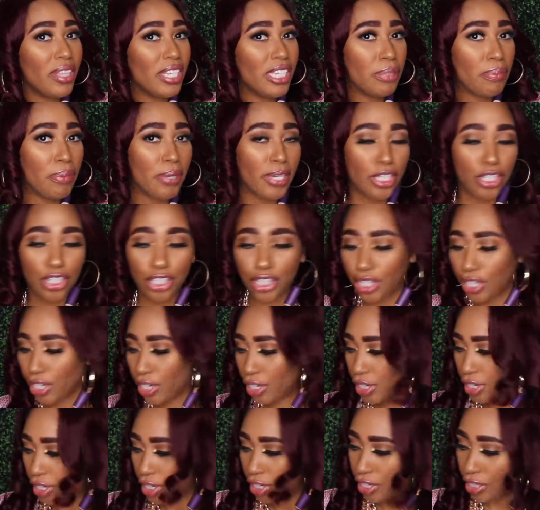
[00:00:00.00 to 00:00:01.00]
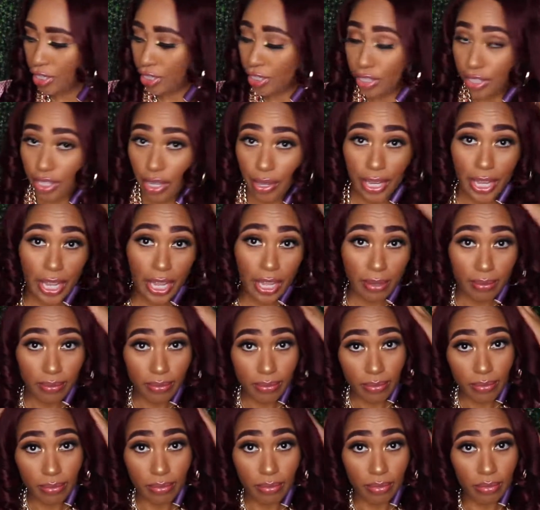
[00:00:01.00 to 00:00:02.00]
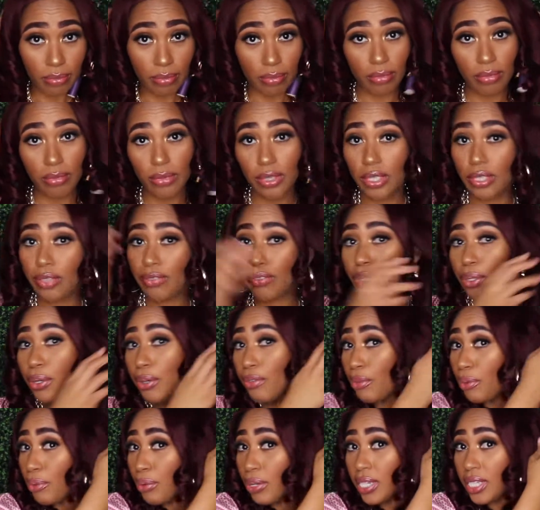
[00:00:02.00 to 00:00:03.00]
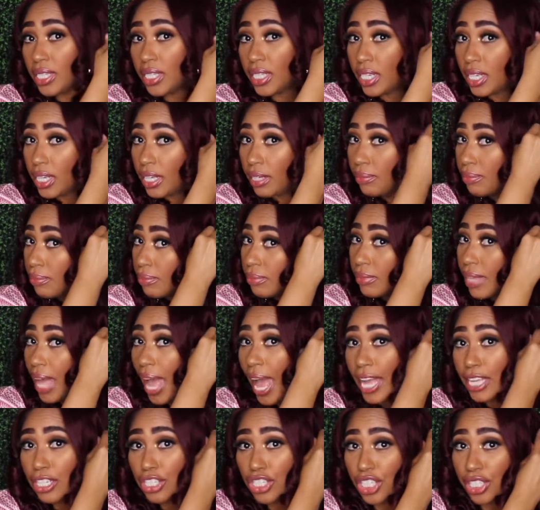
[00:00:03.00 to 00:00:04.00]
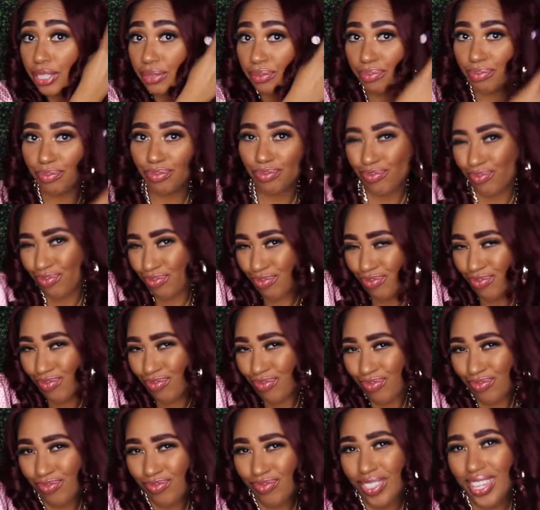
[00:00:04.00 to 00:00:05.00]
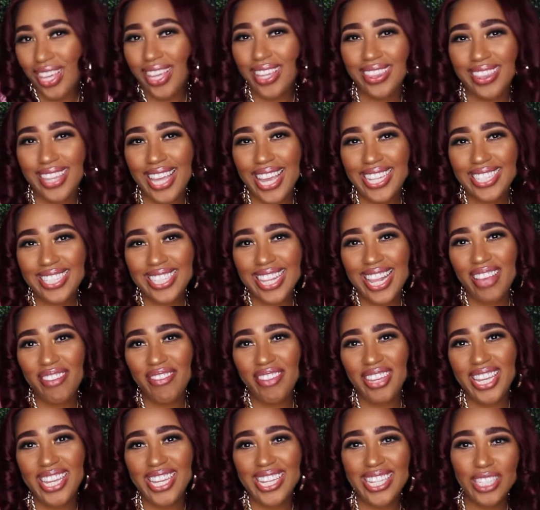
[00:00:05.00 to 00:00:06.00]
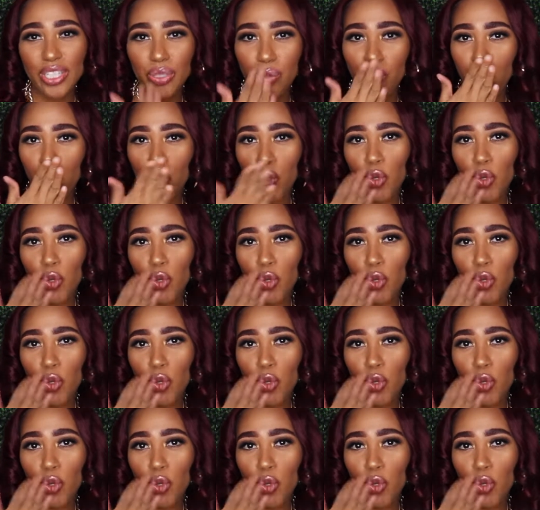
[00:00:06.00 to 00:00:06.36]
this picture. So yeah, so if you want to see it, IG. Thanks, lovies.